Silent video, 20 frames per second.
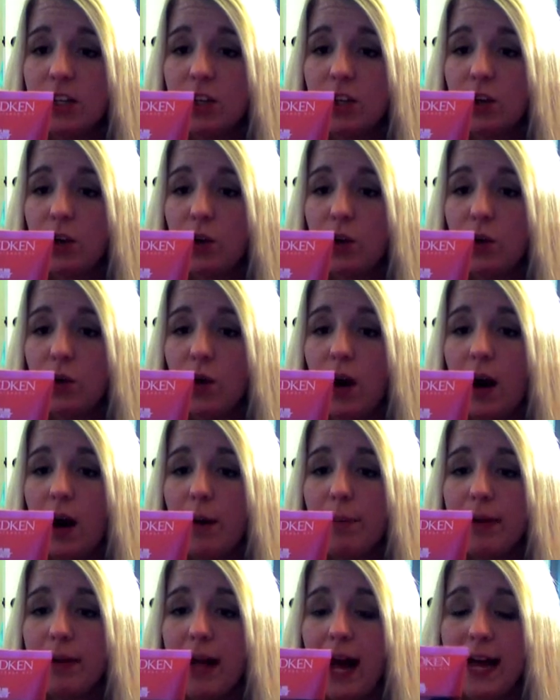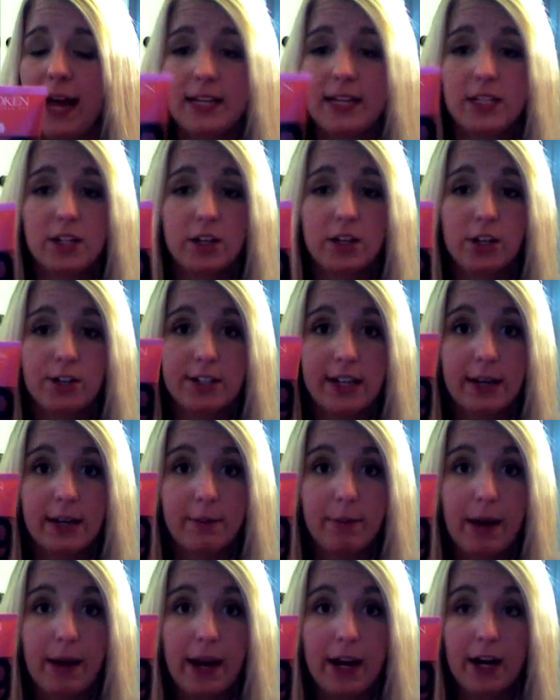you apply it to your
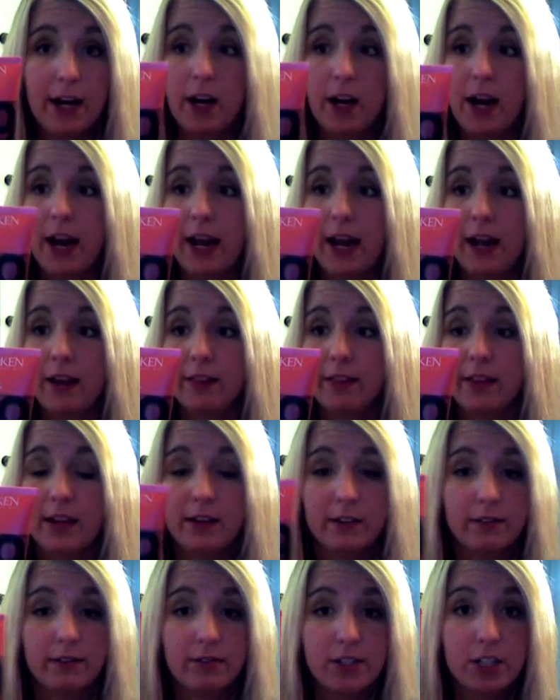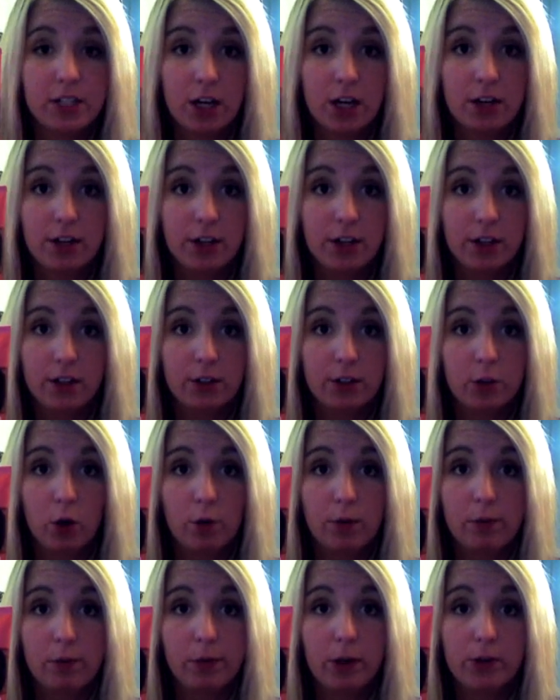damp hair and then start your
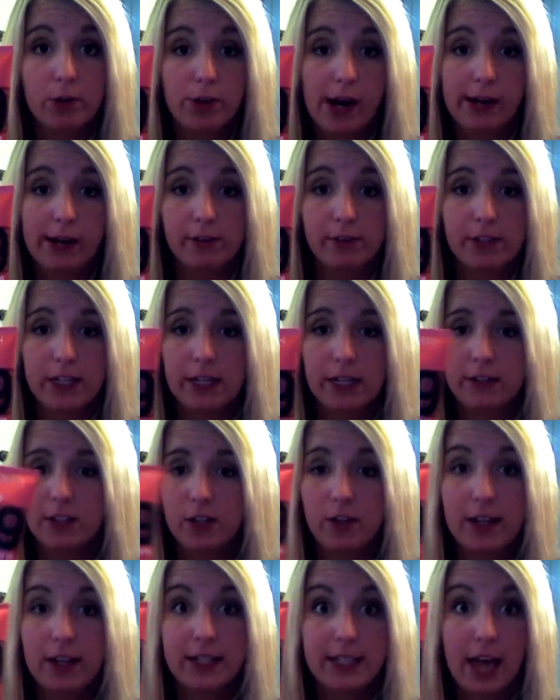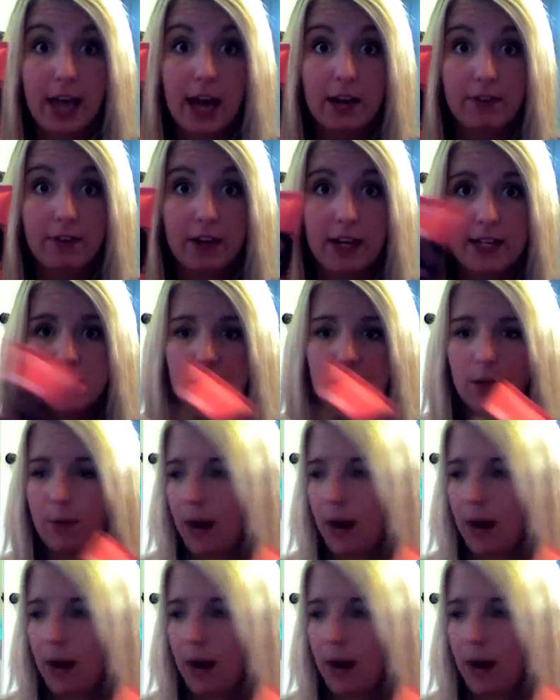normal blow drying routine. So that's kind of a nice little